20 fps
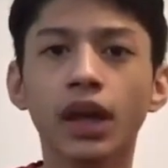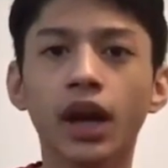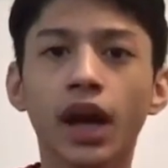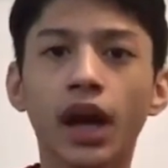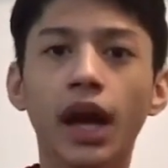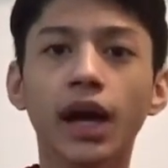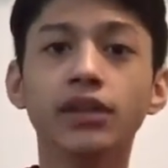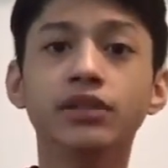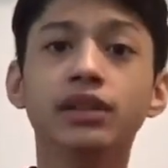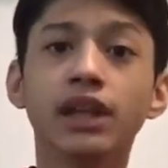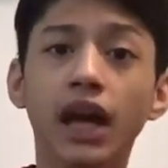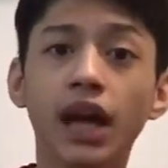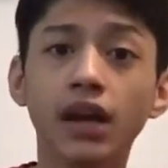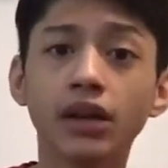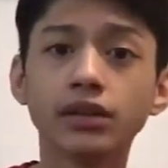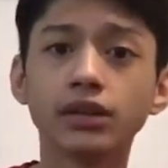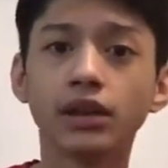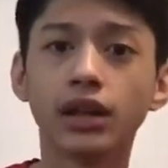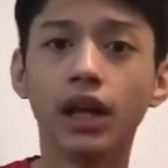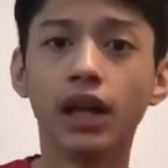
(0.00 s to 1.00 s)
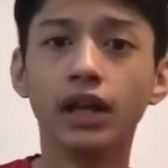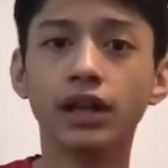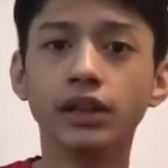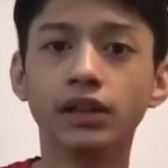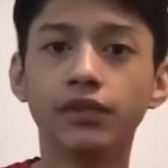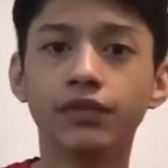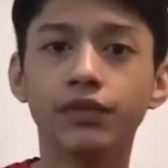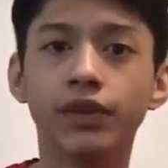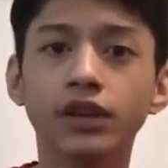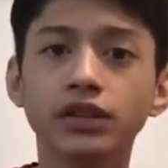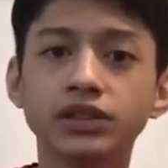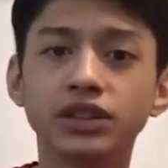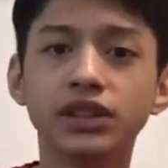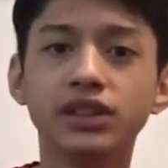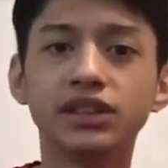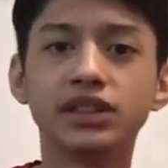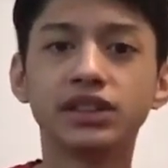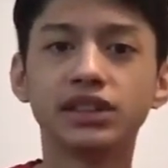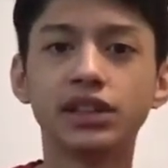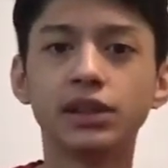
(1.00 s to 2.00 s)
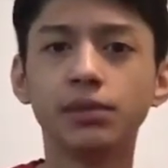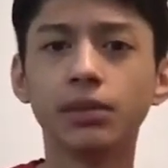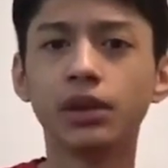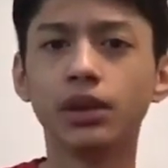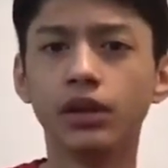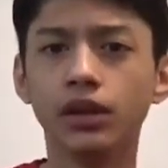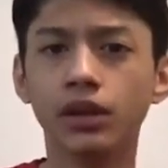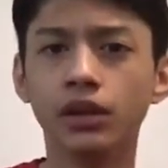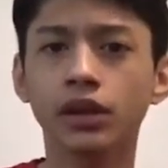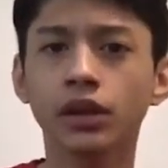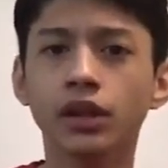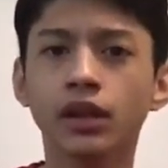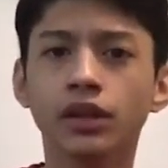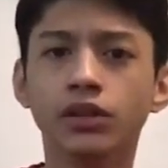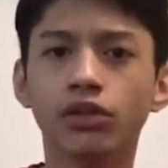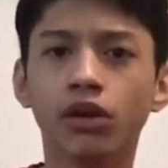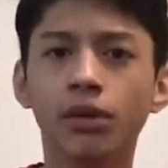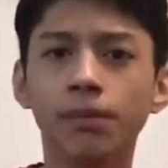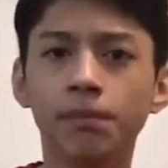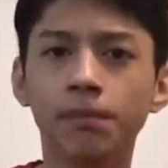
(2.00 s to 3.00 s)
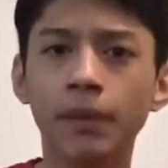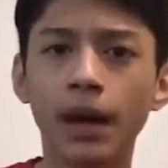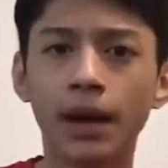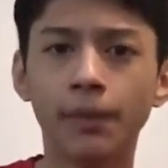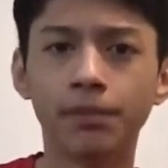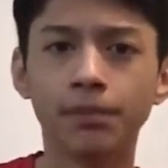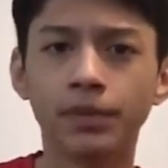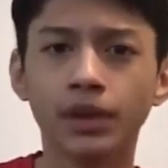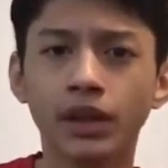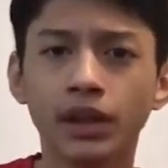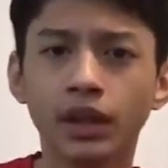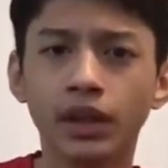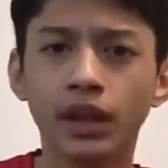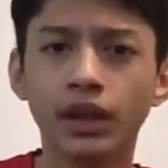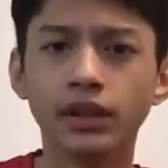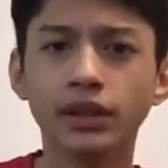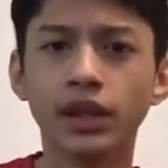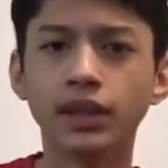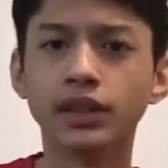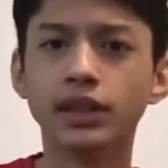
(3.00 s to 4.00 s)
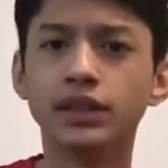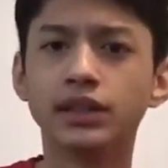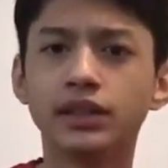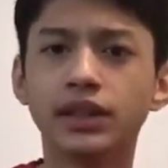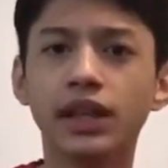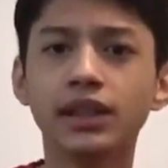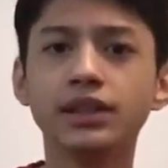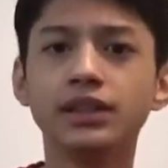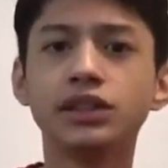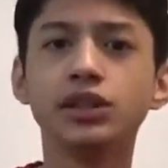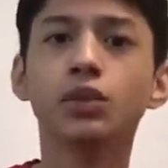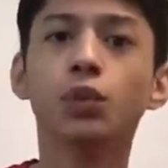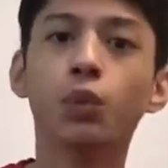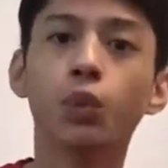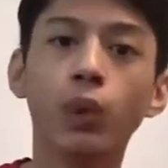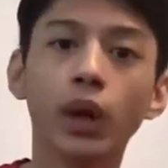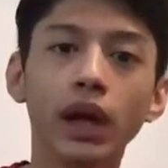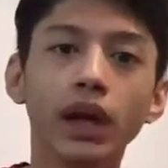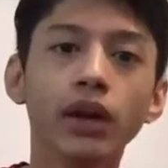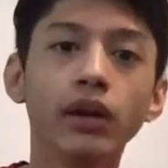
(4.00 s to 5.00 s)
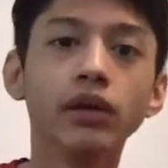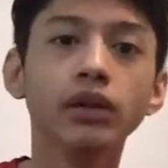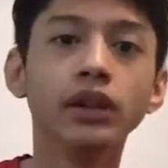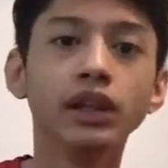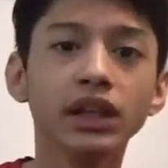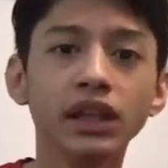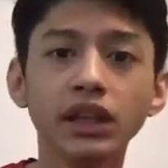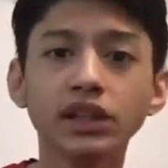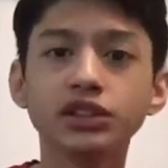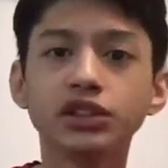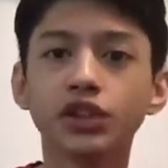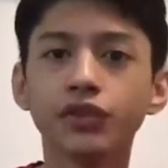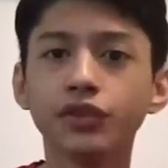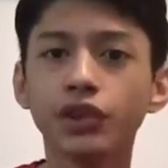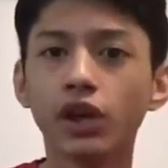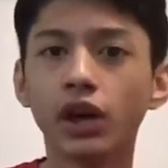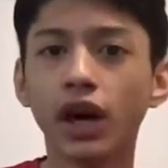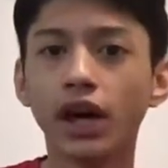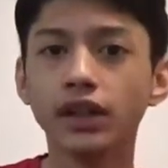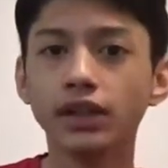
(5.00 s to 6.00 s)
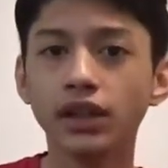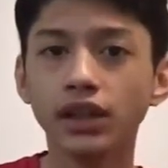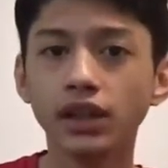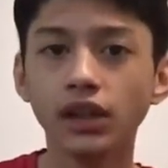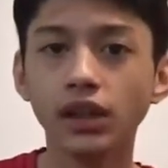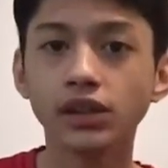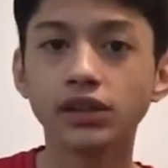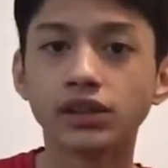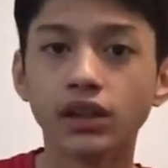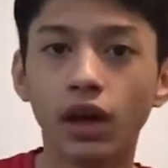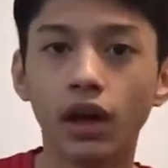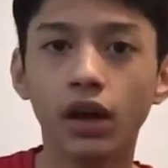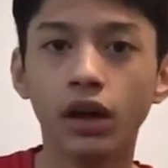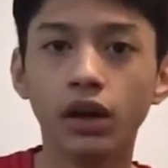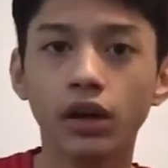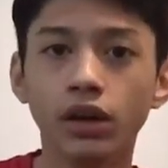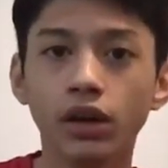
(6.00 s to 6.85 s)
An outline functions similar to a map in that it tells you where each of your ideas are